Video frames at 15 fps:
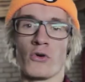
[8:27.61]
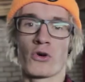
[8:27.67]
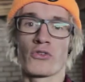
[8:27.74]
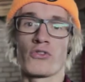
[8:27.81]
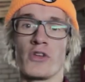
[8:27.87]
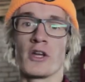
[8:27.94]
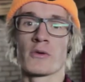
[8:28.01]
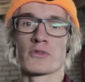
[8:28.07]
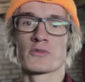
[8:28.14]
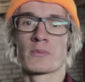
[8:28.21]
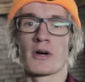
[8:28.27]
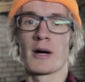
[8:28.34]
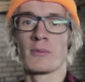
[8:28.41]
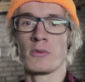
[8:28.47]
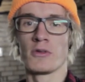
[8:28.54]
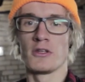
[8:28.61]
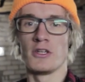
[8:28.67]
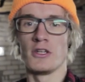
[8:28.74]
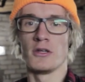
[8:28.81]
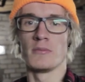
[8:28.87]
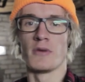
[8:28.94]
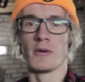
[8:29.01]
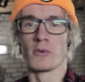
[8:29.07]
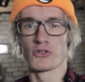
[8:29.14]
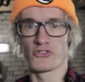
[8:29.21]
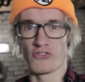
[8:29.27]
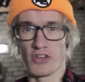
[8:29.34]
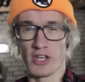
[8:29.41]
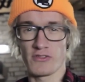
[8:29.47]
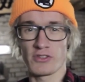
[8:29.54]
Fourth year was probably my
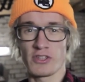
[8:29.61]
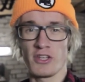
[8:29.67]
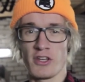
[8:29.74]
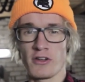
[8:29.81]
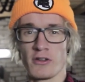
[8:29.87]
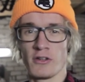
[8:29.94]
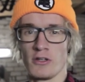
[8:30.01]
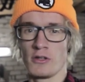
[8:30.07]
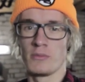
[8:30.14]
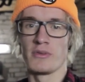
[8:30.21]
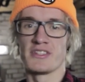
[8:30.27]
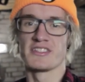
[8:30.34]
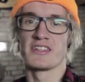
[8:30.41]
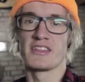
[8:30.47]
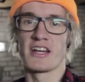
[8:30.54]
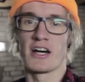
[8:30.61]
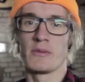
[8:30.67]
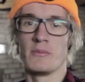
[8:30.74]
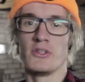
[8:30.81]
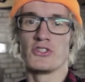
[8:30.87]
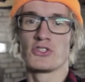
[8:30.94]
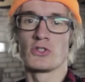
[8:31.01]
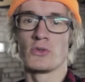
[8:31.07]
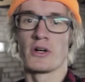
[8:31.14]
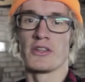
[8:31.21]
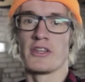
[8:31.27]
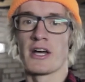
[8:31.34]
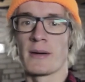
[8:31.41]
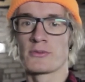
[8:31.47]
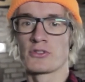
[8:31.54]
most favorite year because it taught me to
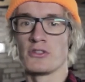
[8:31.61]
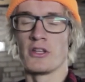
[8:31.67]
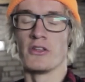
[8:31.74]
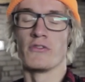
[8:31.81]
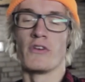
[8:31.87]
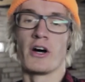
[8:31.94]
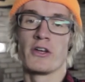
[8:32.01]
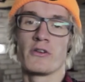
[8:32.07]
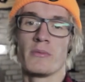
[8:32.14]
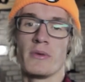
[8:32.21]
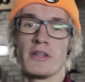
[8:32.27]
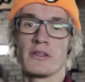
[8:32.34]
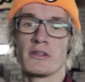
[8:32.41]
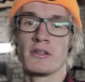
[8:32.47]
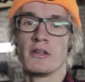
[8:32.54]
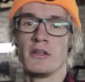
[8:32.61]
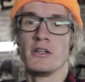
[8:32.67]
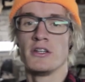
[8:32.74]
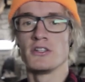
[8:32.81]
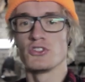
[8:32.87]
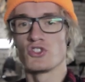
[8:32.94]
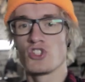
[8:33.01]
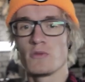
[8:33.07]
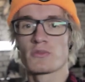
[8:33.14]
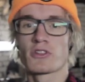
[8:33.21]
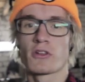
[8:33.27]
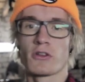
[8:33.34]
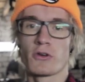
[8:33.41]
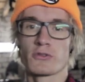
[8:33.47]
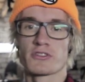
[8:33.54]
adapt to the environment.
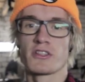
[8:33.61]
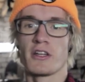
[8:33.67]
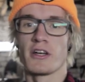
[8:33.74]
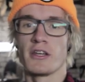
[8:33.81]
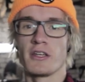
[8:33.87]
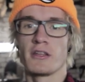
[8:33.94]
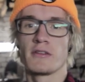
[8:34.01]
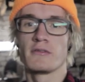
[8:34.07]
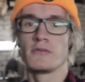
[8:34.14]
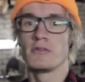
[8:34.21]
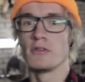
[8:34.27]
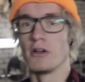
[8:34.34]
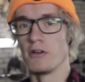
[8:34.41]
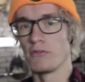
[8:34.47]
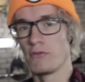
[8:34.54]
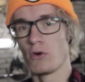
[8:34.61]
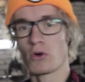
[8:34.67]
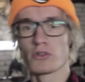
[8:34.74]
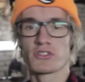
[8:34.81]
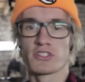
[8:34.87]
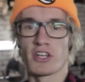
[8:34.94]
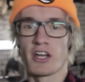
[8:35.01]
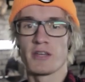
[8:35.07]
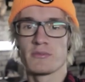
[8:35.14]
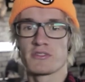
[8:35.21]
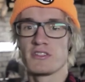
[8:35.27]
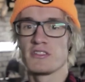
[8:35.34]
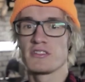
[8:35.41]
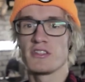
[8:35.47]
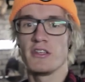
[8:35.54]
Gyms closed like the 4
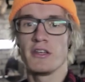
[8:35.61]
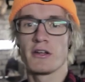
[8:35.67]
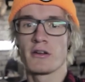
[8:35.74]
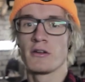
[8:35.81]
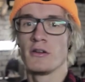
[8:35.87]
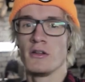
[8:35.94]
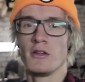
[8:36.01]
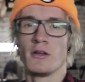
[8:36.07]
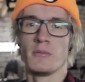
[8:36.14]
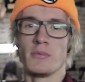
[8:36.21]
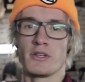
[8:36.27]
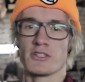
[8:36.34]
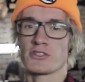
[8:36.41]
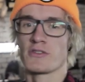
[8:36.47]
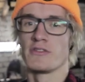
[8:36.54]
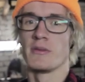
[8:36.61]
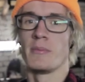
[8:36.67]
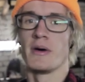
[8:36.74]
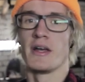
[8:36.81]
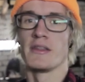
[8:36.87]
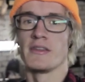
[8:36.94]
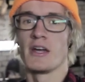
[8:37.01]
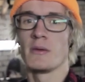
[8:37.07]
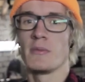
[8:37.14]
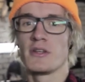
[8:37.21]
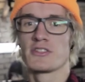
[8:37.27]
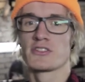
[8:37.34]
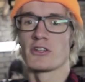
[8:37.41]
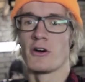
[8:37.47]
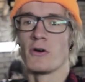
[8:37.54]
times this year because of the
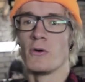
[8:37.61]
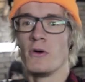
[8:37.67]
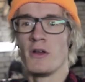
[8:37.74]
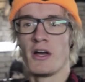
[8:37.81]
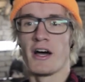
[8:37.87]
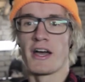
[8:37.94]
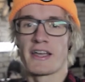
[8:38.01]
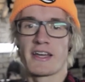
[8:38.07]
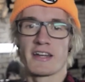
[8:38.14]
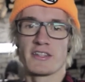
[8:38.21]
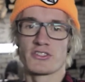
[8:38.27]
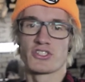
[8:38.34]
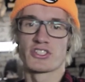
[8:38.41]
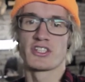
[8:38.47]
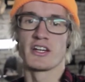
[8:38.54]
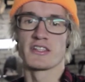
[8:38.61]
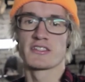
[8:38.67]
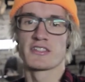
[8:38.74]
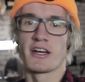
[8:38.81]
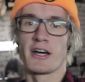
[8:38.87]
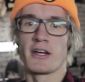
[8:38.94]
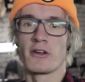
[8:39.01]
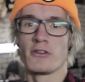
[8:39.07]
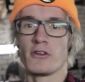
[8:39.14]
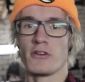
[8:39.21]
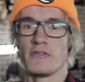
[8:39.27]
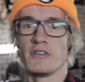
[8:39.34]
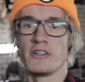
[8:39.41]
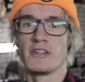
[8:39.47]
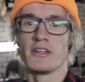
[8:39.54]
pandemic, so I kind of just got tired
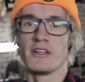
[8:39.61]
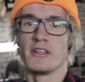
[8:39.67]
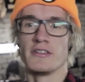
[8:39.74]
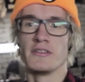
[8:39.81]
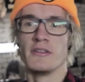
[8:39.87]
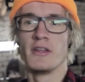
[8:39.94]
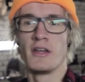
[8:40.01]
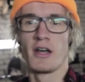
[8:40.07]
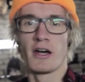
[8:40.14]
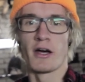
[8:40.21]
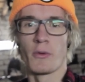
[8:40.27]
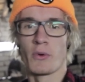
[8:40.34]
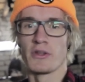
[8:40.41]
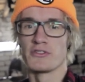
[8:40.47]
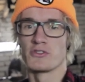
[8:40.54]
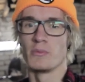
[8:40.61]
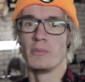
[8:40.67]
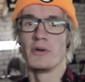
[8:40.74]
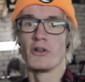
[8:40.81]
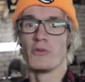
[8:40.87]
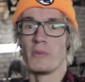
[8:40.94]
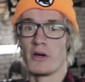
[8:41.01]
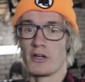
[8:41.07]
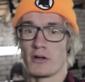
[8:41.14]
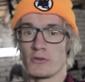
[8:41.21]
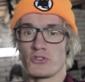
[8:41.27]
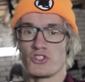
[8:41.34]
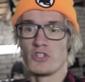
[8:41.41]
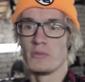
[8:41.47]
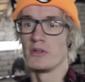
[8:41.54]
of it and I wanted to build my
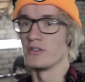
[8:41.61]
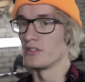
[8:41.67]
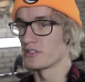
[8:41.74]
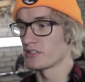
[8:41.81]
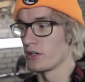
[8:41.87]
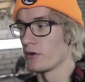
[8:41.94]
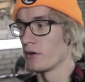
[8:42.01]
own gym in this